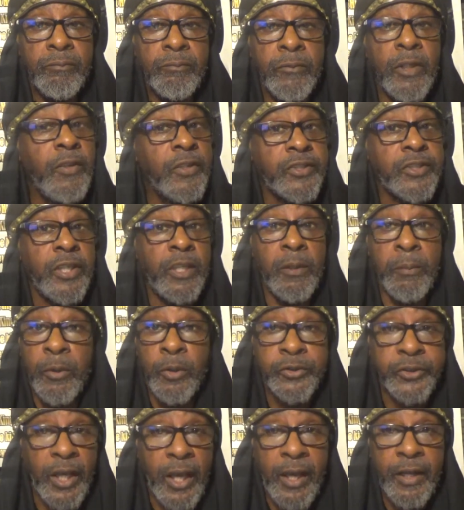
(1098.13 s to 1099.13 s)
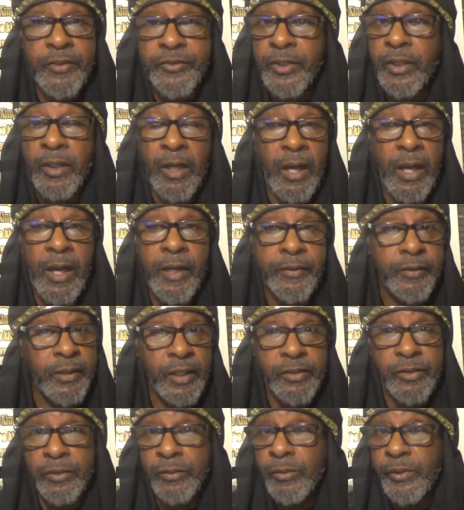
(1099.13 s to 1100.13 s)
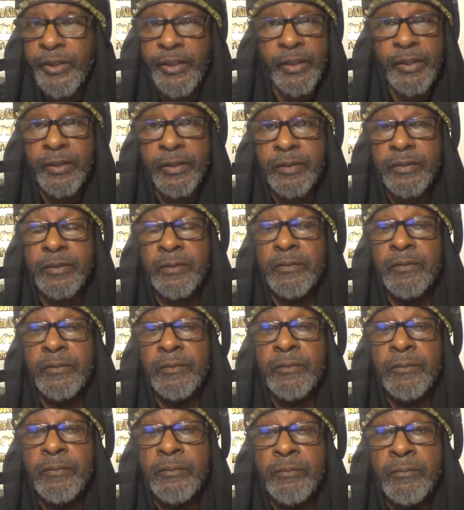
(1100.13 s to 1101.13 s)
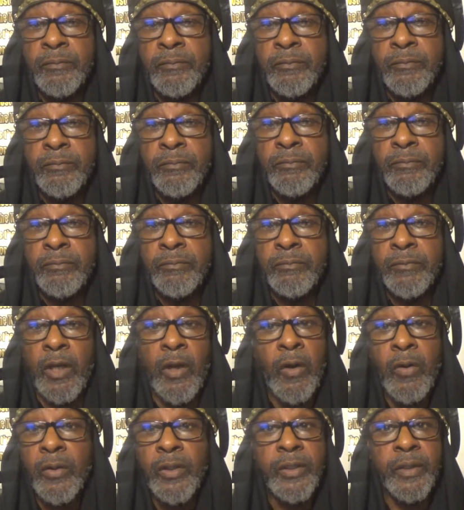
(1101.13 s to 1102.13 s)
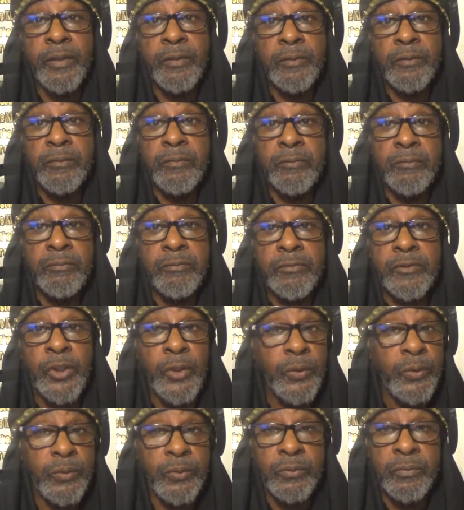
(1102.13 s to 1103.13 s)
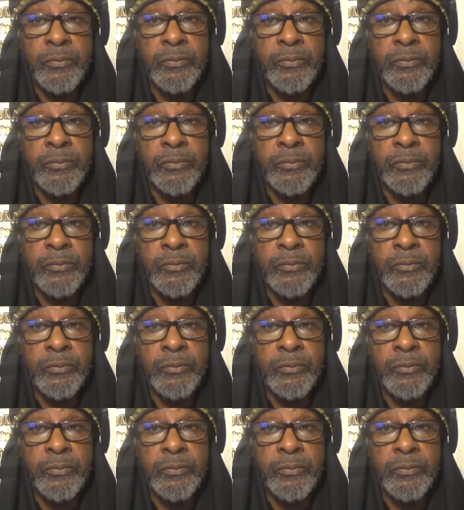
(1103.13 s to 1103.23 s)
It'll say the Most High, it'll say God, and that's who He is. Only two.